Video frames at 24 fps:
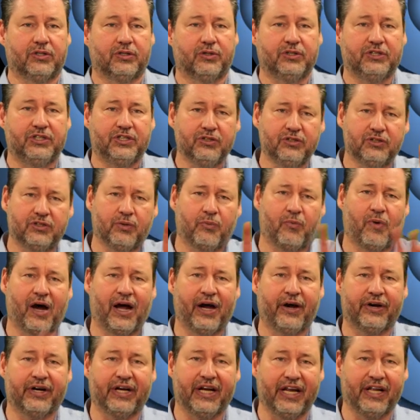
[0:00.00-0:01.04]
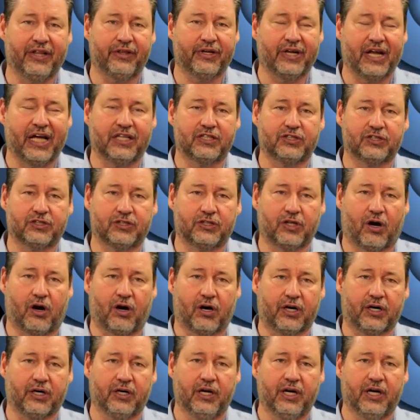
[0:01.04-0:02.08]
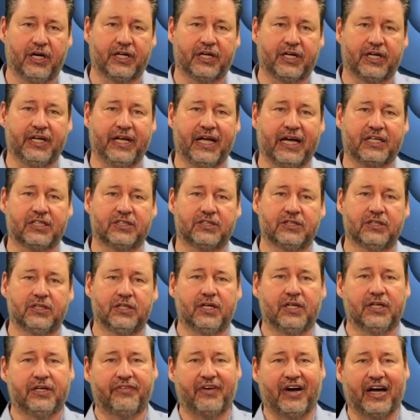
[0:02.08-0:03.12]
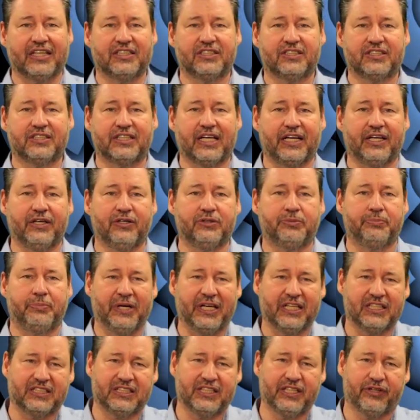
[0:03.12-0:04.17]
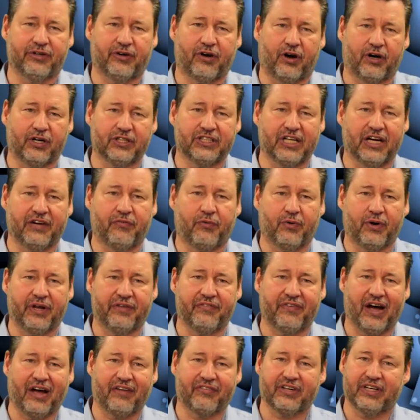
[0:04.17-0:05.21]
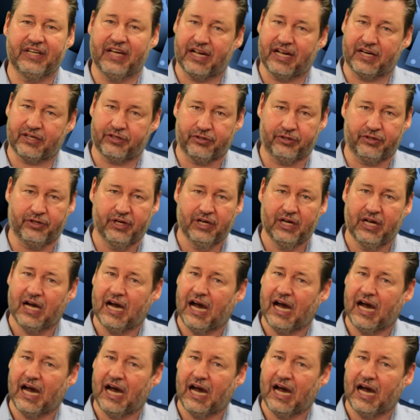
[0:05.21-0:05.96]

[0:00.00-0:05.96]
Let's use the wire in Ethernet star, connects devices that use BNC or RJ45 connector.